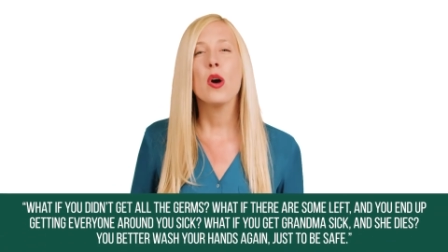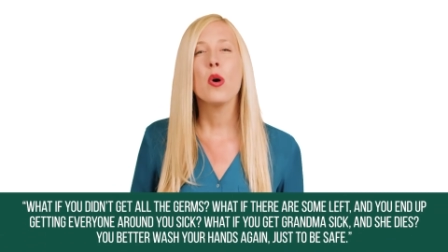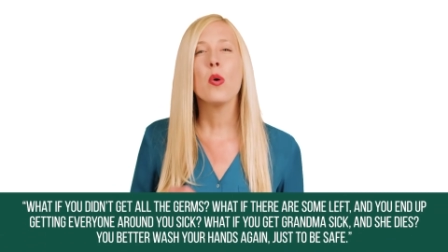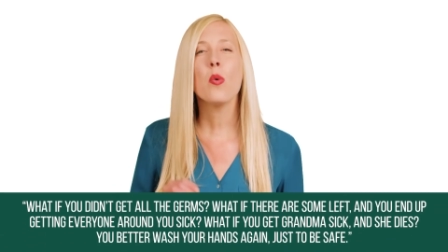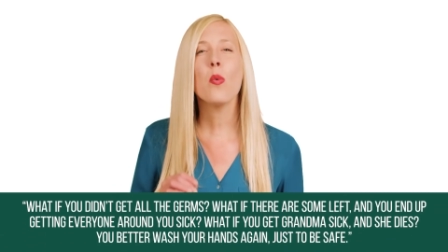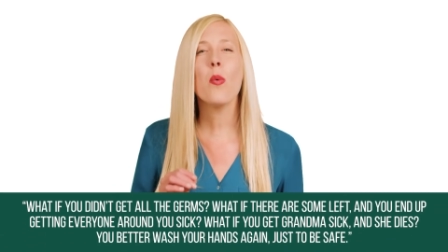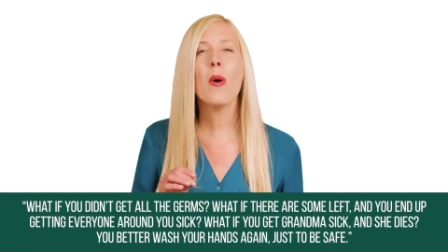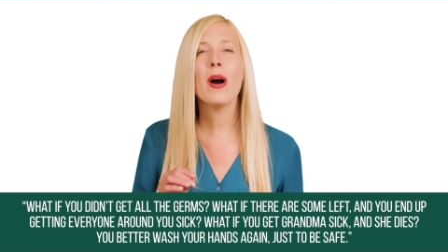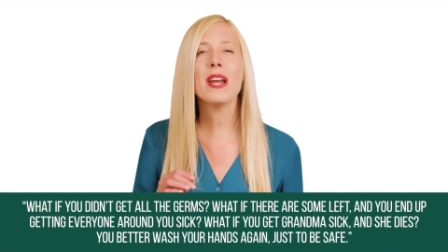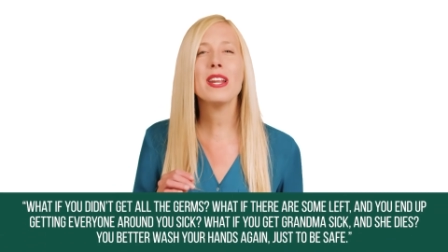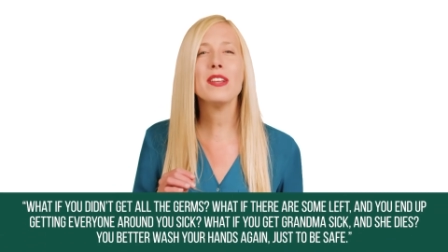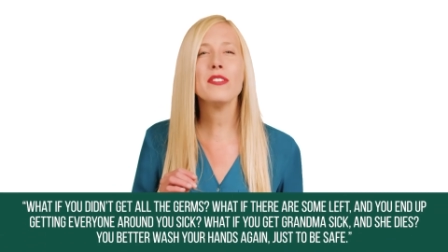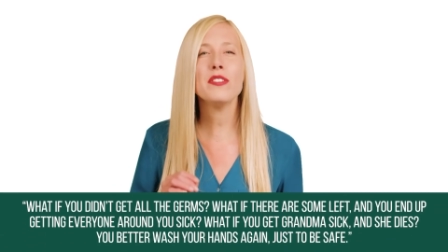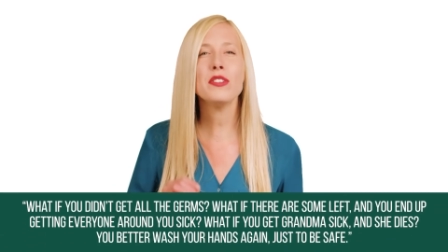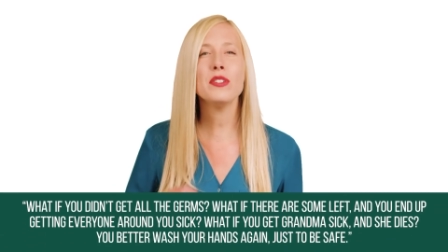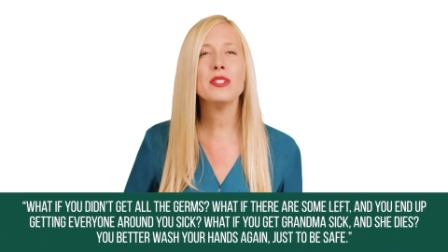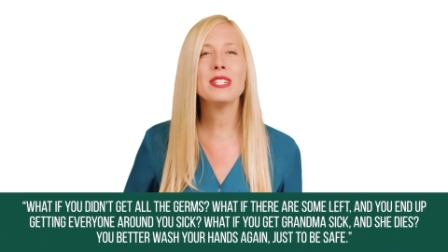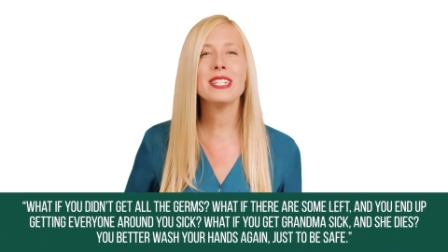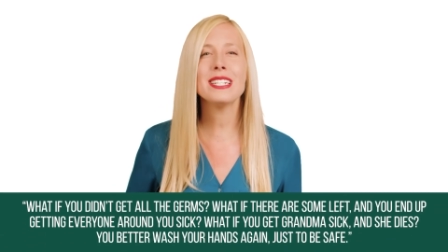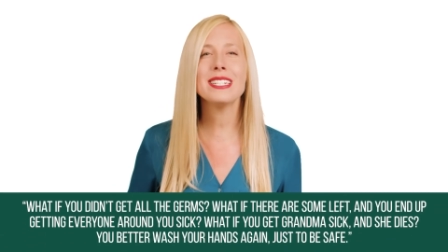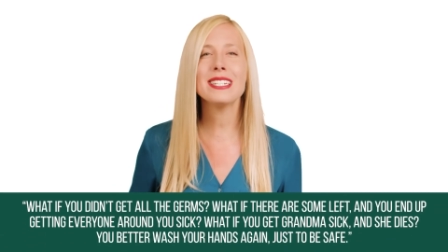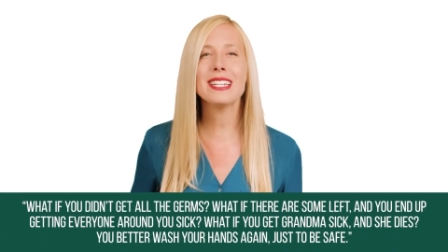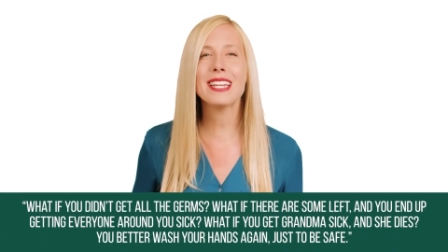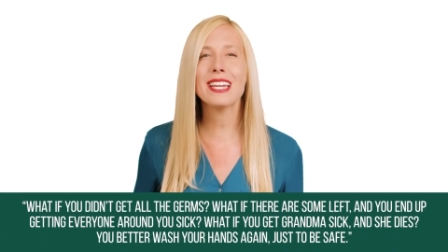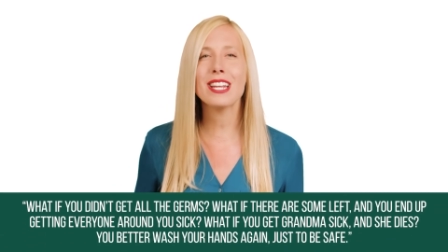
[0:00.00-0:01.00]
"What if you
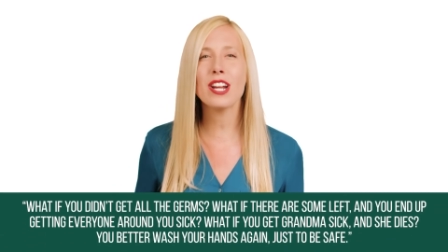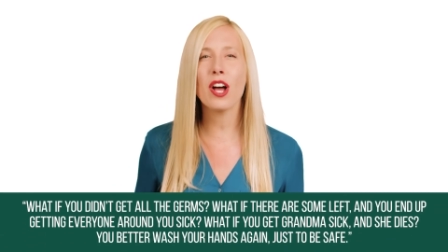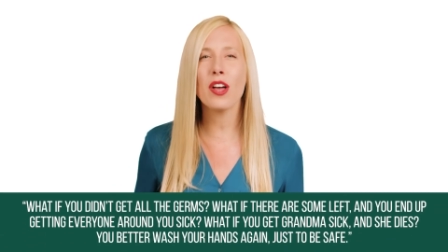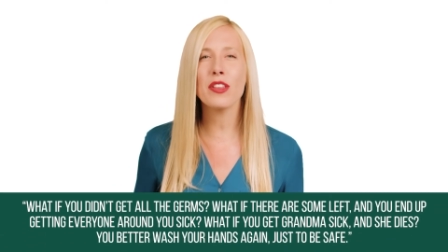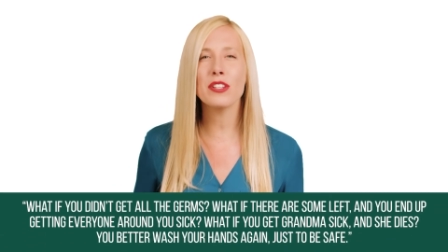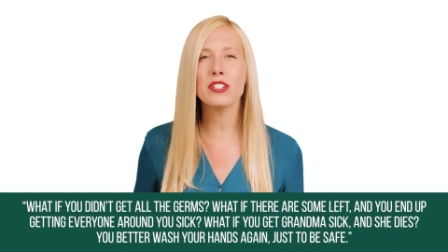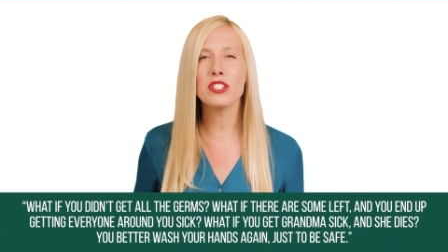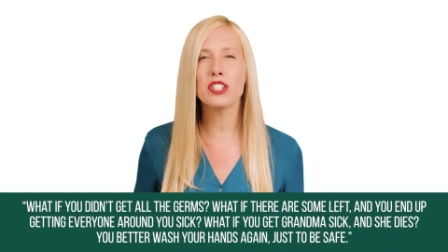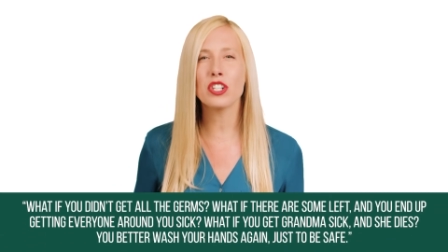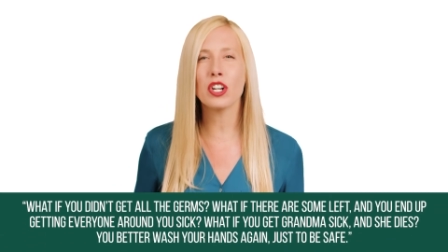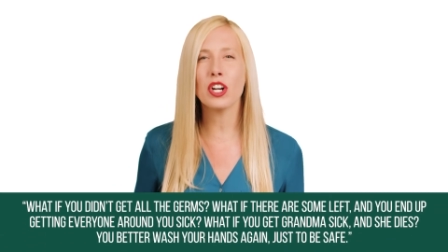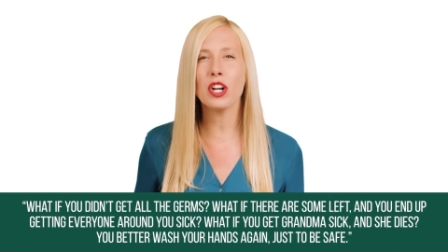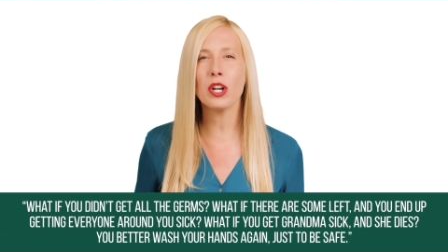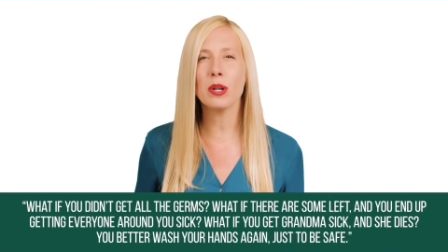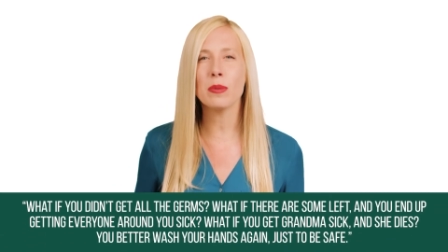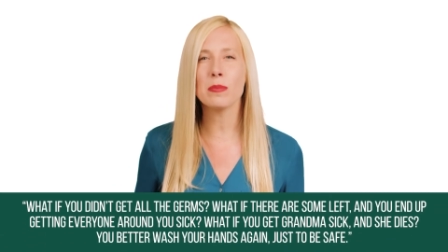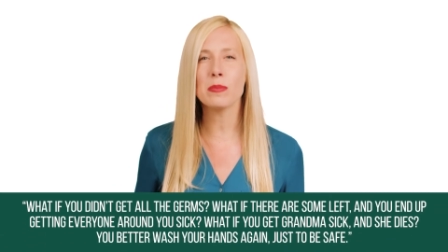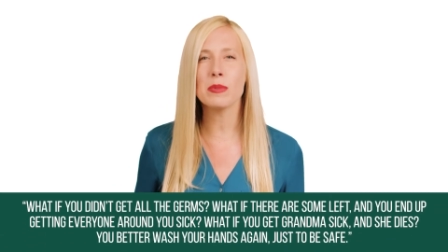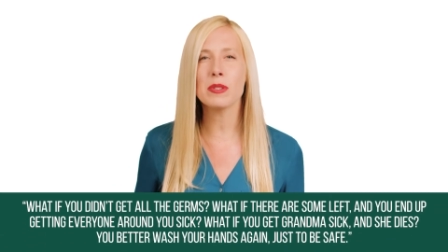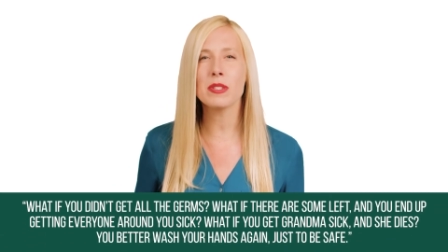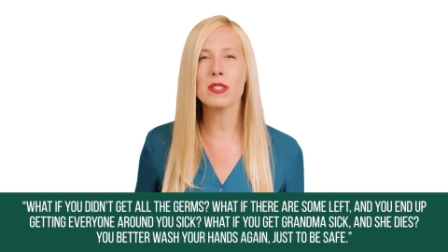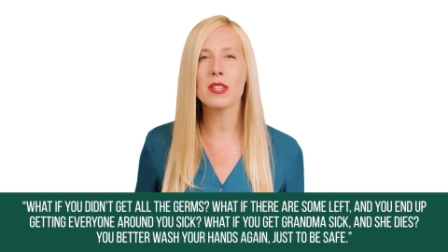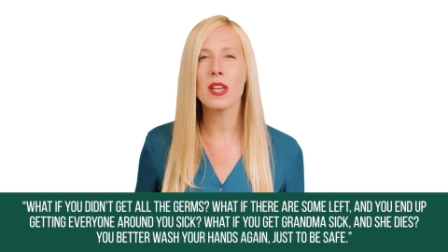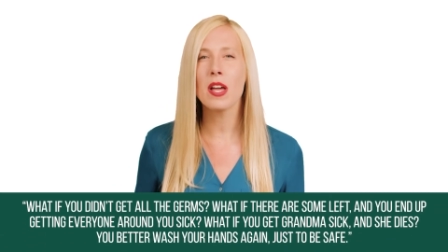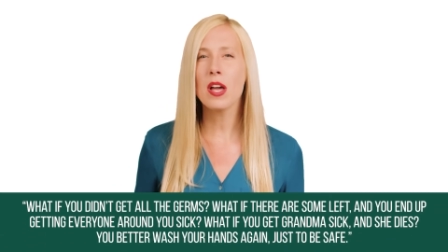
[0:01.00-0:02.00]
didn't get all the
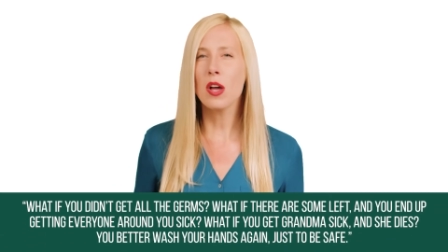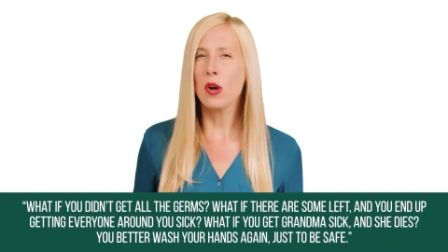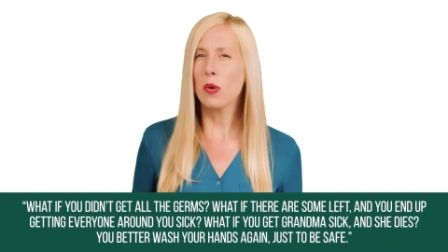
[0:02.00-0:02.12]
germs?